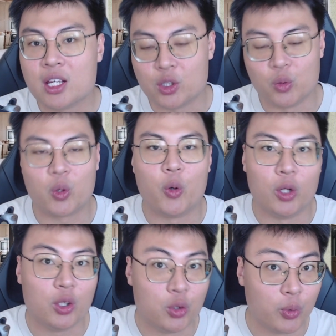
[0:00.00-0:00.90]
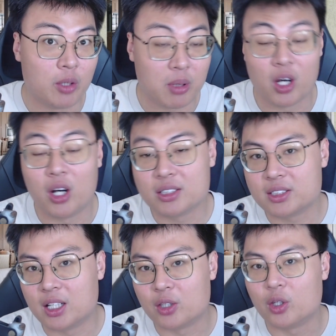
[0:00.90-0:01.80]
you couldn't do it because
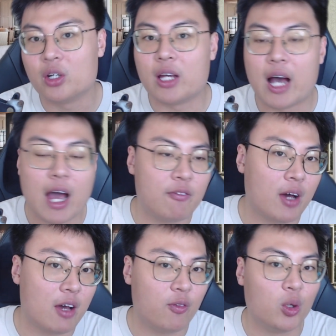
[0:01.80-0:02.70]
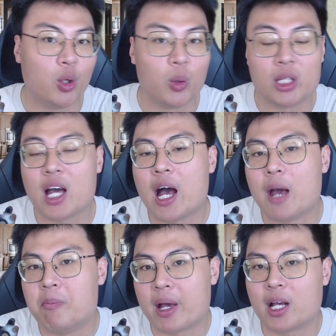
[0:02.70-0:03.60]
uh, you know iPhone only uh,
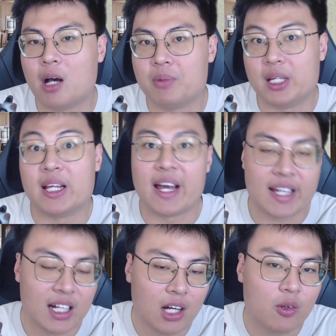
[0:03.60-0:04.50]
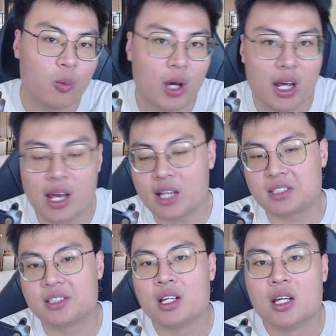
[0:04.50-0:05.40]
backup in iCloud
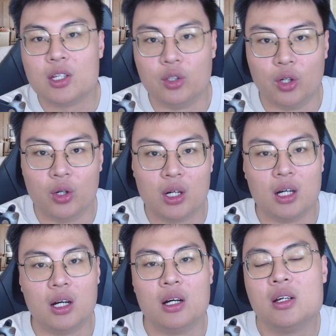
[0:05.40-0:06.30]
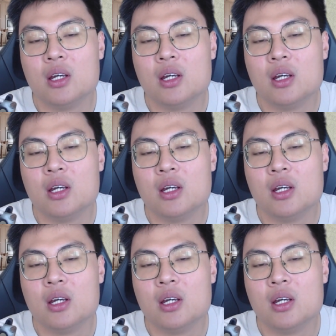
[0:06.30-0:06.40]
whereas you know uh,